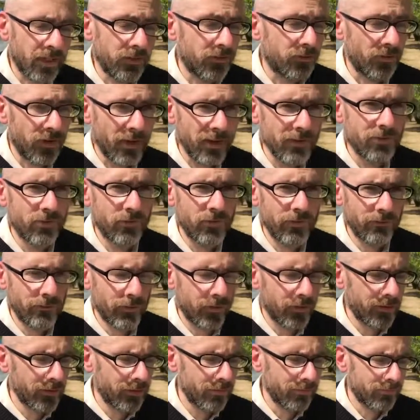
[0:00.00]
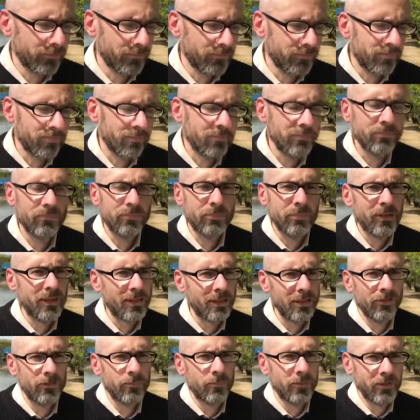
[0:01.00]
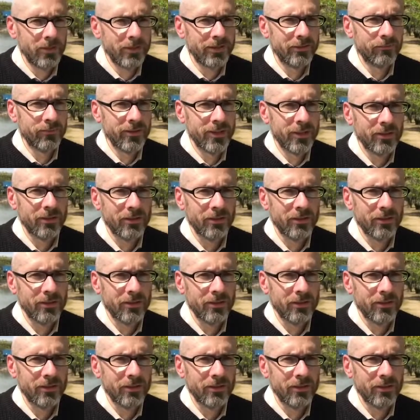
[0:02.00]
I tried to avert it. Please believe